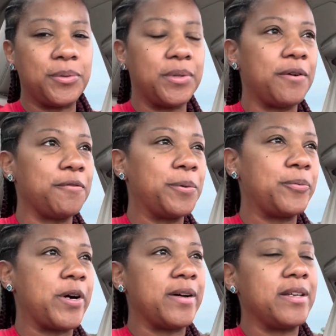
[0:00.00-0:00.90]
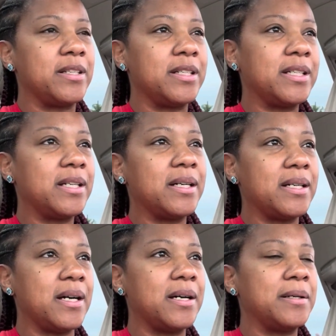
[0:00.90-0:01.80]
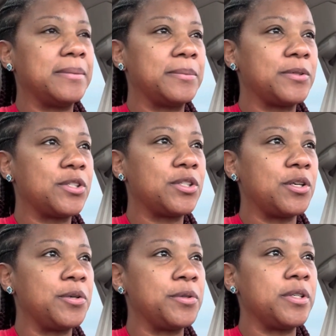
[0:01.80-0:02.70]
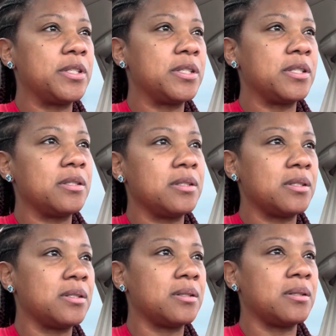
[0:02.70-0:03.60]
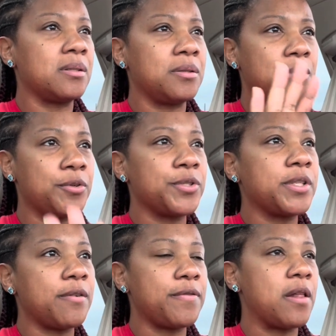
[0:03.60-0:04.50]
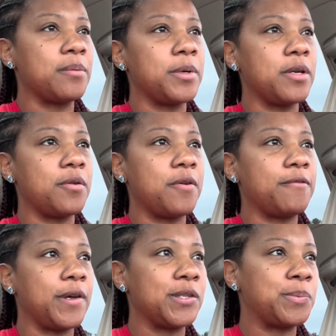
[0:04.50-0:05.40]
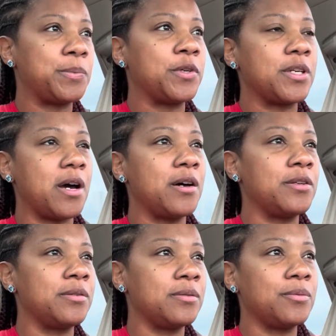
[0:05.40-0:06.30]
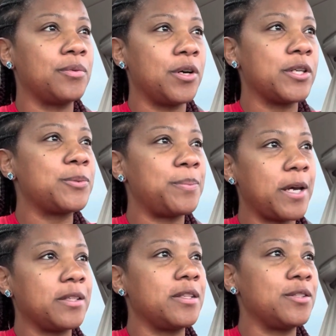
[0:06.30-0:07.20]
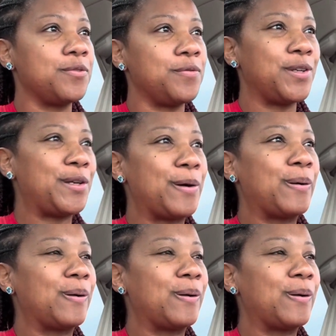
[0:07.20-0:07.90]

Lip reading: everyone. So this is those that follow me on Facebook. Y'all were expecting this video.